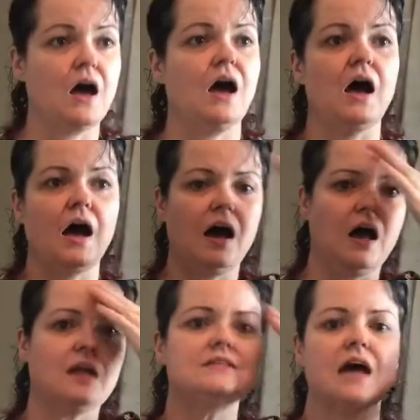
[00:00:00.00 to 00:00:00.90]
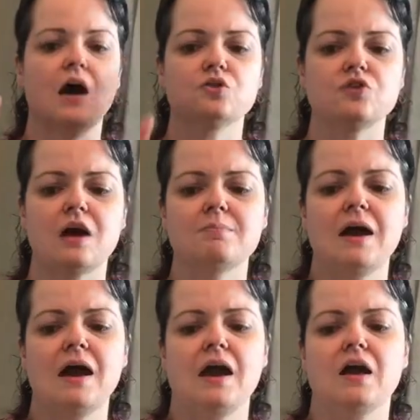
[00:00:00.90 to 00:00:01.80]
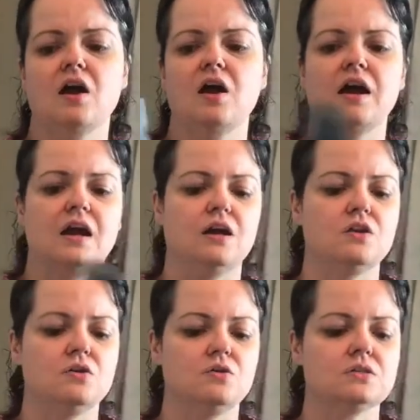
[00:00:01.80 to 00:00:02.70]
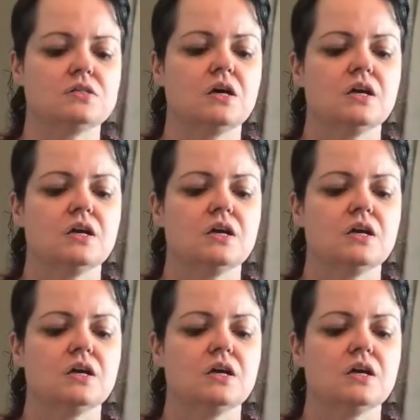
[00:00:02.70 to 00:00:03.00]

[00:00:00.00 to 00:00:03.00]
I towel dried my hair, and I used